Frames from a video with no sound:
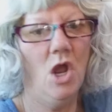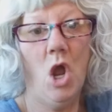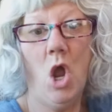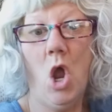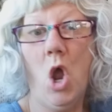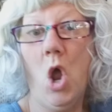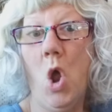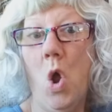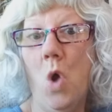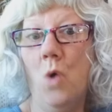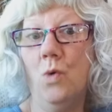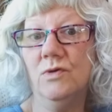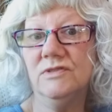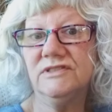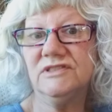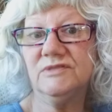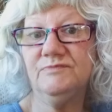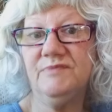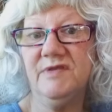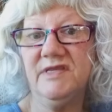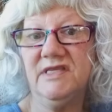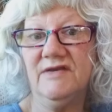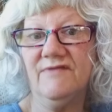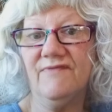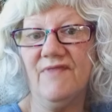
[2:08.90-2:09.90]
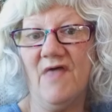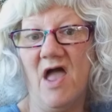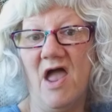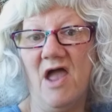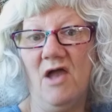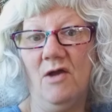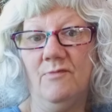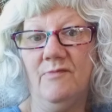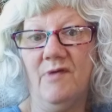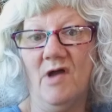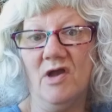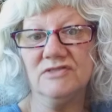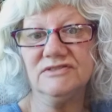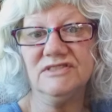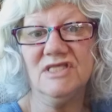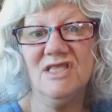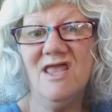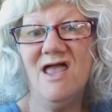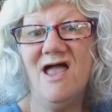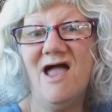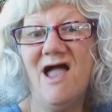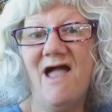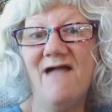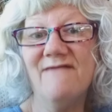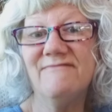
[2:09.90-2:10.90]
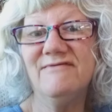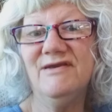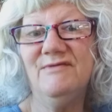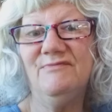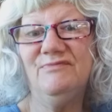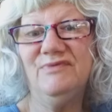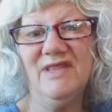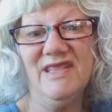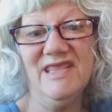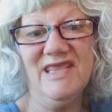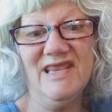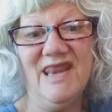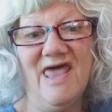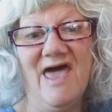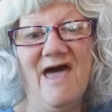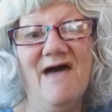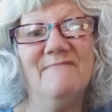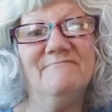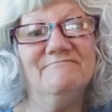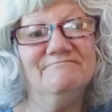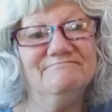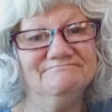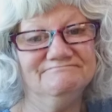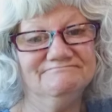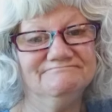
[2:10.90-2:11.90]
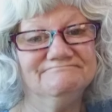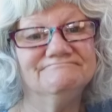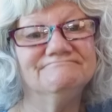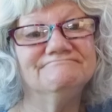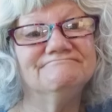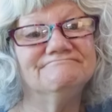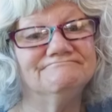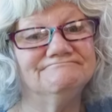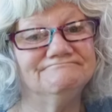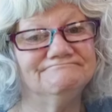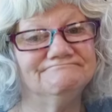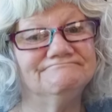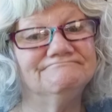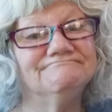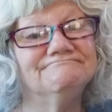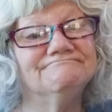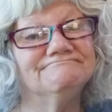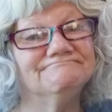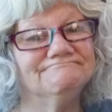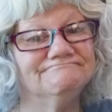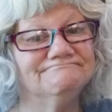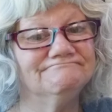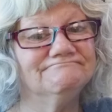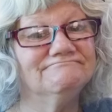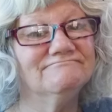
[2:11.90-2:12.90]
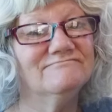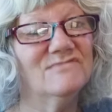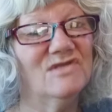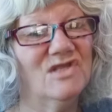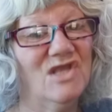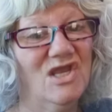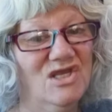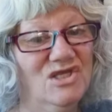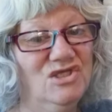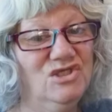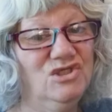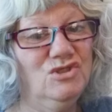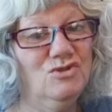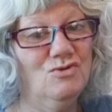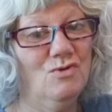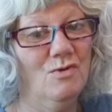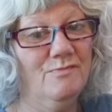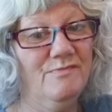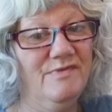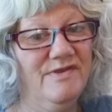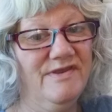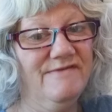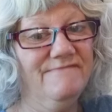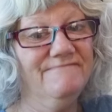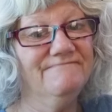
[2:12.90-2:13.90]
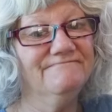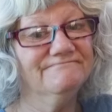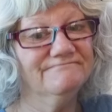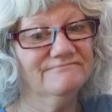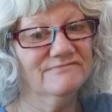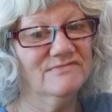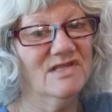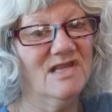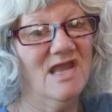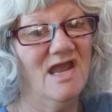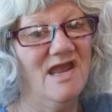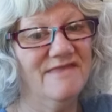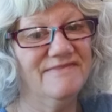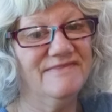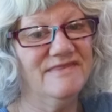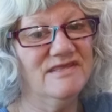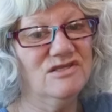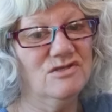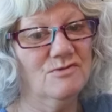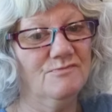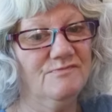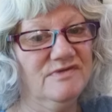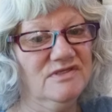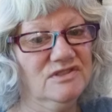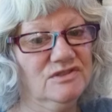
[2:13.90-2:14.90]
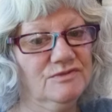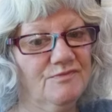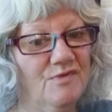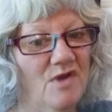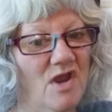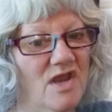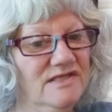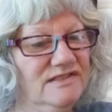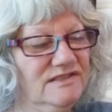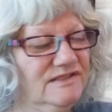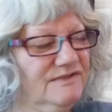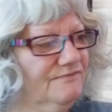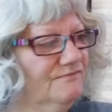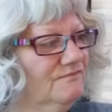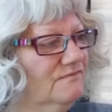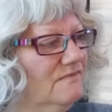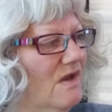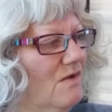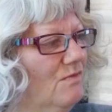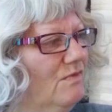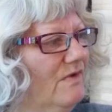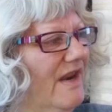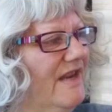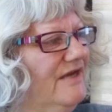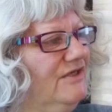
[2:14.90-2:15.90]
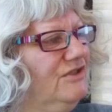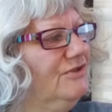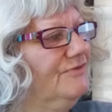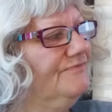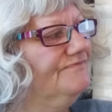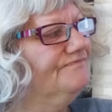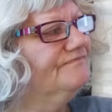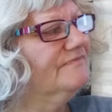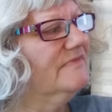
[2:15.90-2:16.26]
Oh, speaking of the owl box, I'm going to bling it up. Mm-hmm. You'll be, I think you'll be surprised at what I do.